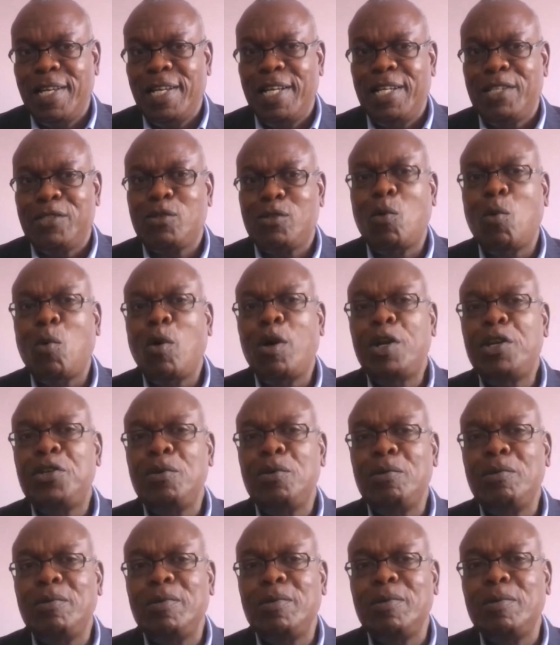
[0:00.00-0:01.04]
So what
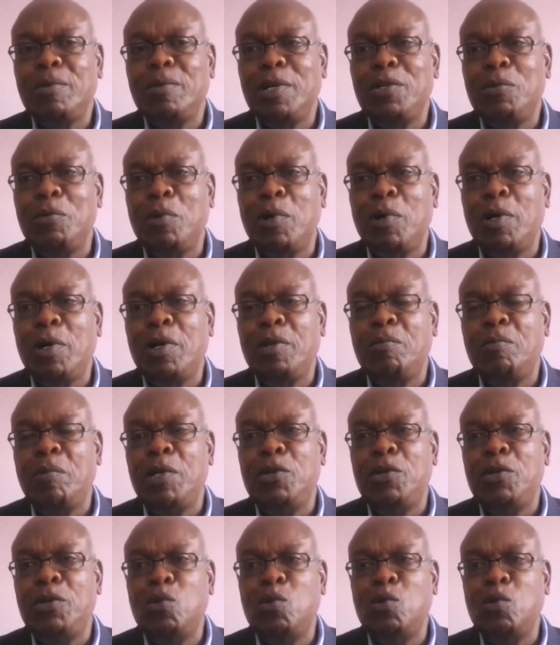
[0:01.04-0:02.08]
we
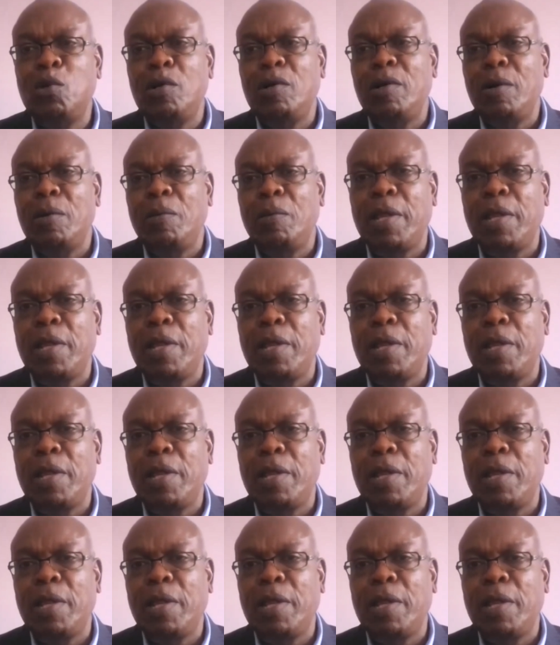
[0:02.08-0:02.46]
do